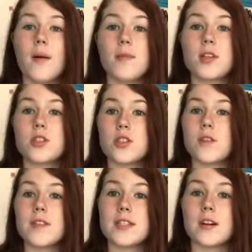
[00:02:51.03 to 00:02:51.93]

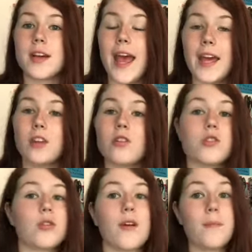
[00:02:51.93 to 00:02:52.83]
service dog
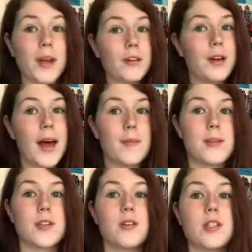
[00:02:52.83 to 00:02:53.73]
handlers who have medical
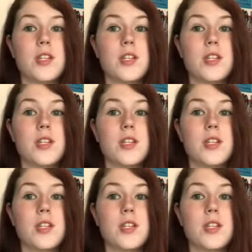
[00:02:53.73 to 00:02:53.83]
episodes,